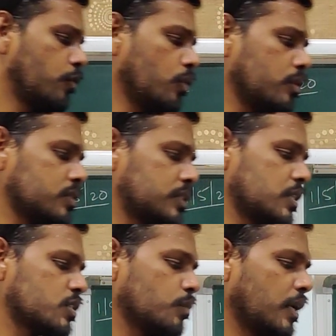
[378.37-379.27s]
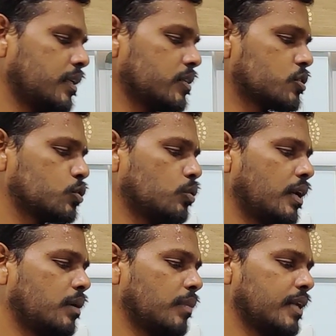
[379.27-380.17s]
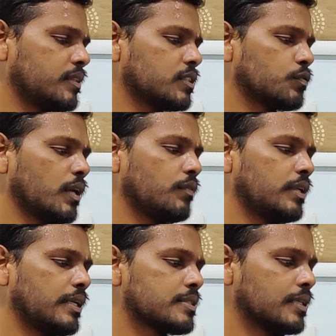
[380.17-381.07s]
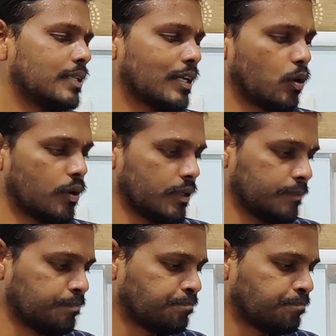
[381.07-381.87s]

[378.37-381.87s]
4, 6, minus 2 and minus 5 in ascending order.